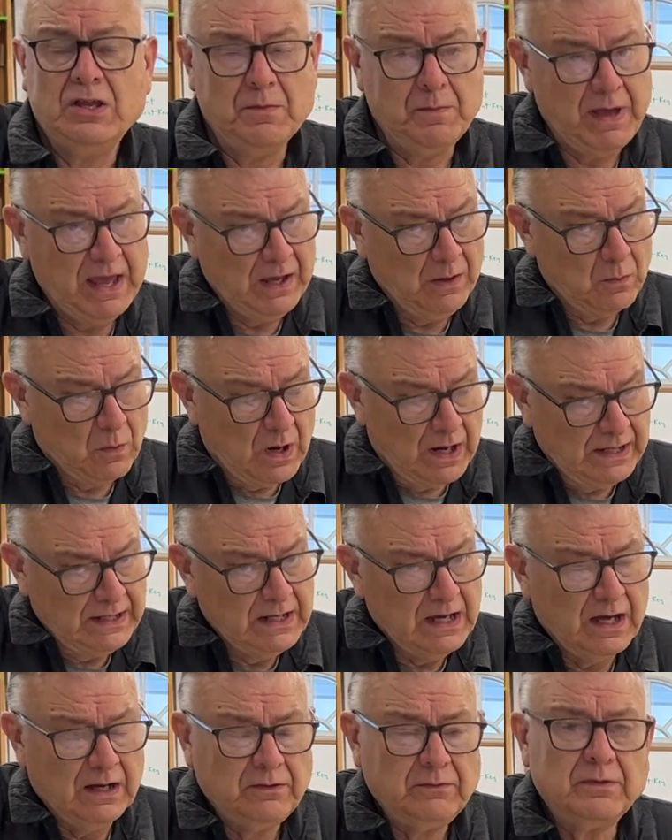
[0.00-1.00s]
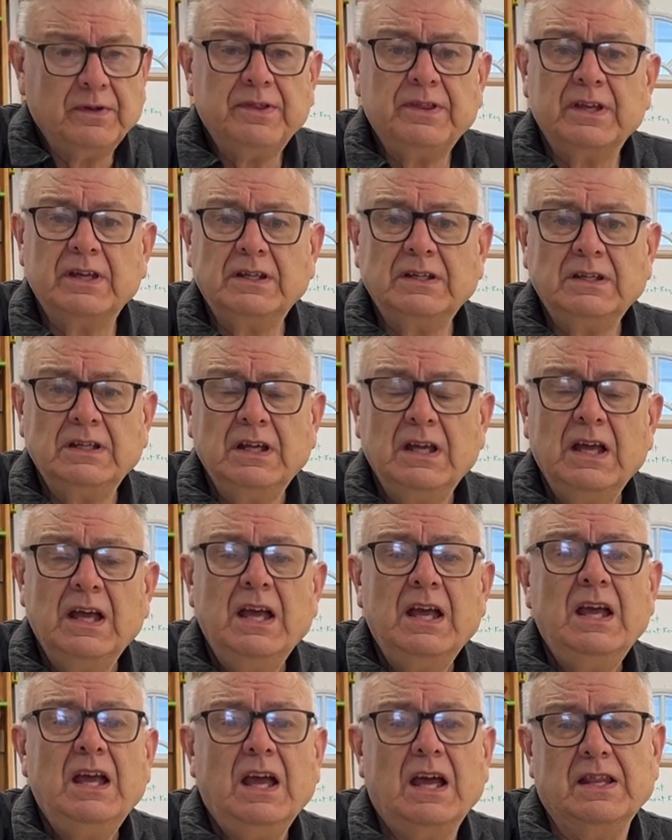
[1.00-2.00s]
You make one cut with it
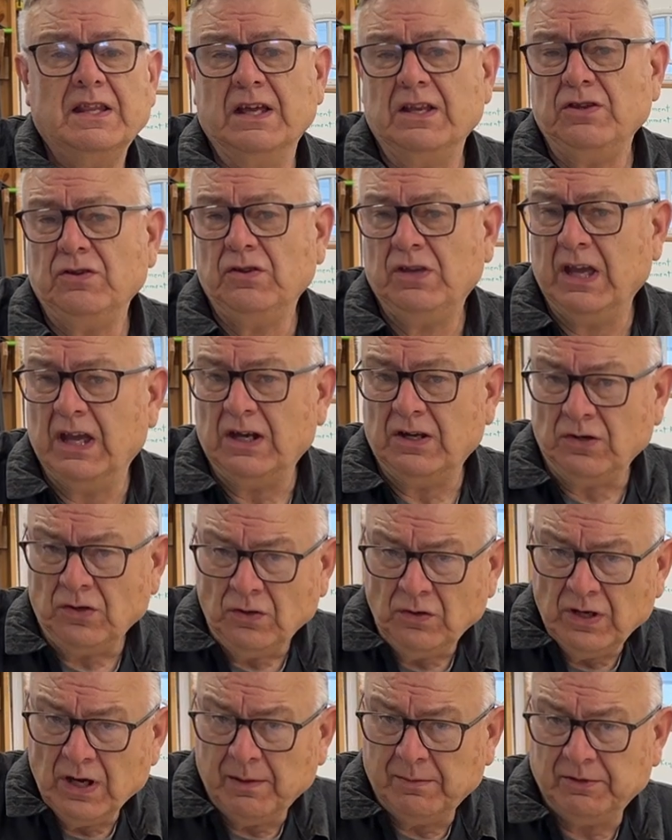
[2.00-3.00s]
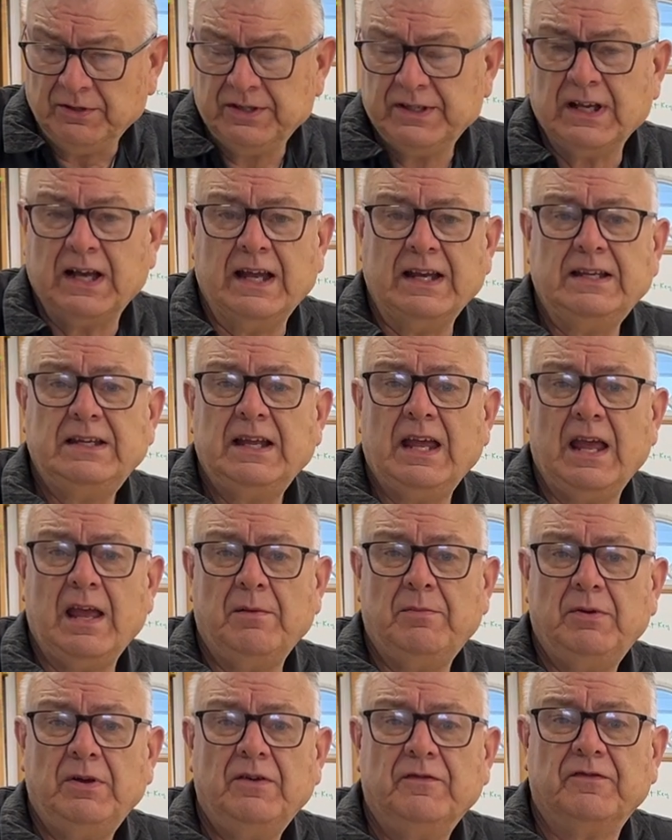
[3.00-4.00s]
and then you get new double side
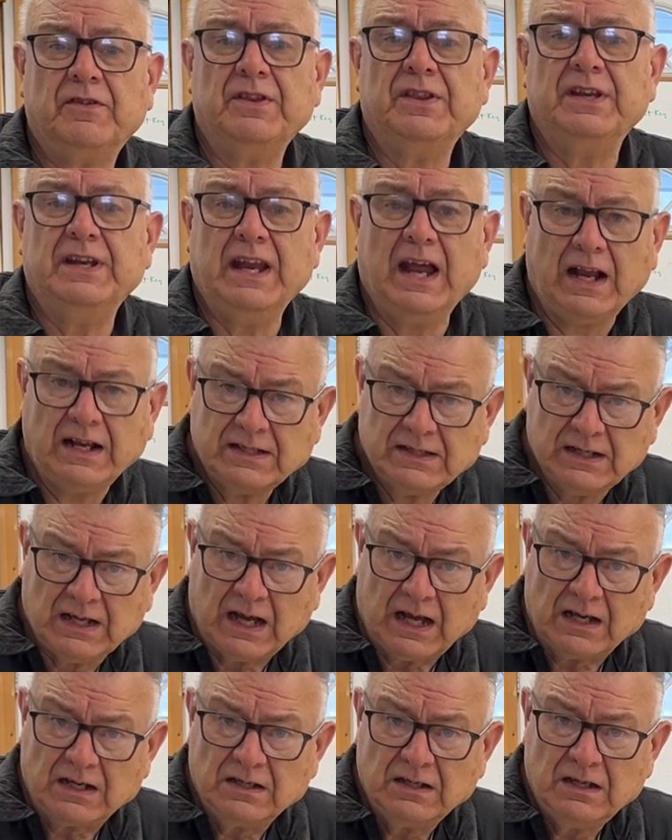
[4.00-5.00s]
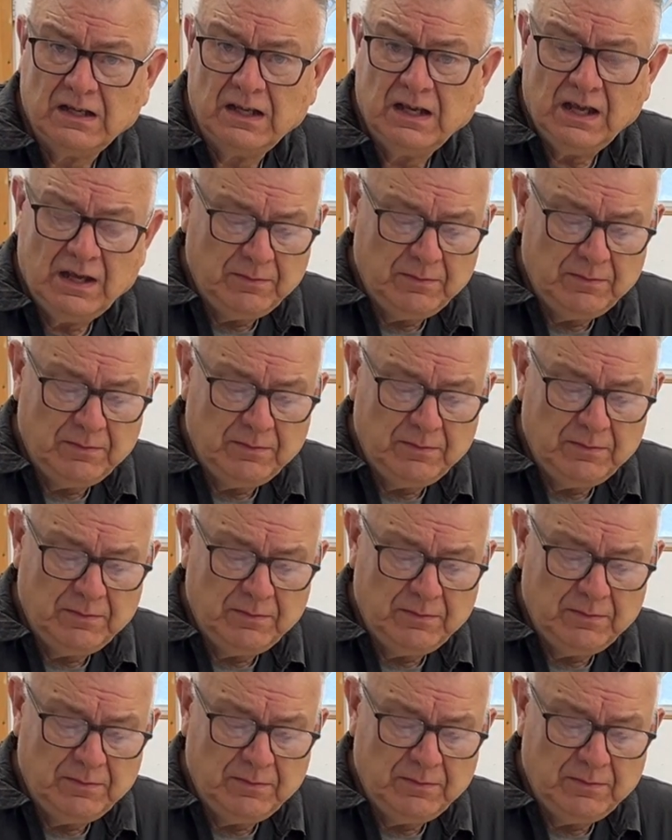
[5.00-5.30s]
tape for the next cut,